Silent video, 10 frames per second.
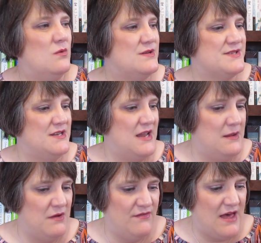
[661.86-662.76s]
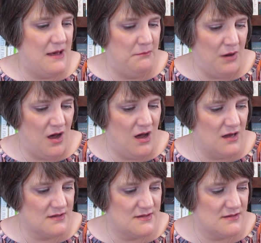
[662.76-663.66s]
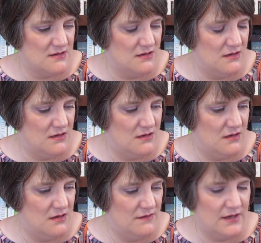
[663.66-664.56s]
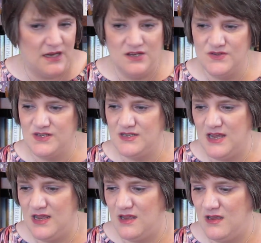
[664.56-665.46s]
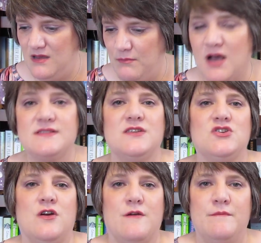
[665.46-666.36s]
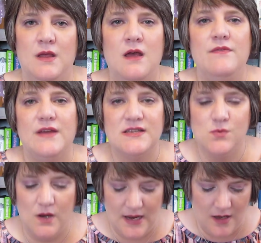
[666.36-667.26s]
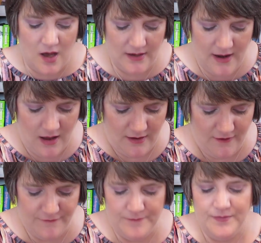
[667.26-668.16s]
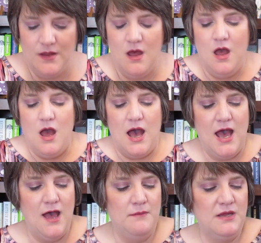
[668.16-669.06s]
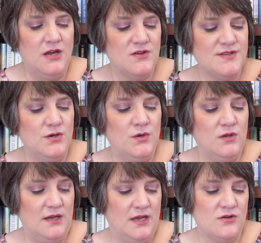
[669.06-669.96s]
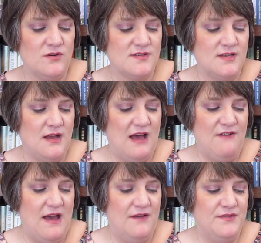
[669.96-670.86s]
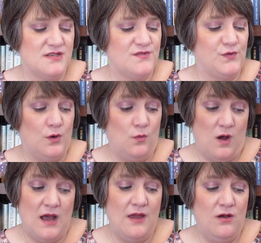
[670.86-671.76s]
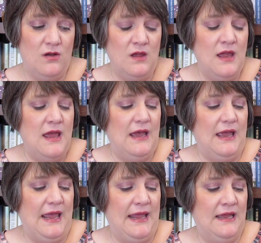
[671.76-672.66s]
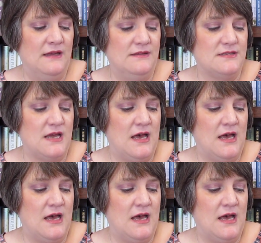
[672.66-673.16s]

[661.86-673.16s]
was the name of that box that I used to take? BoxyCharm. That's what I got it out of. Here's a Ole Henriksen. I've had this for a while, and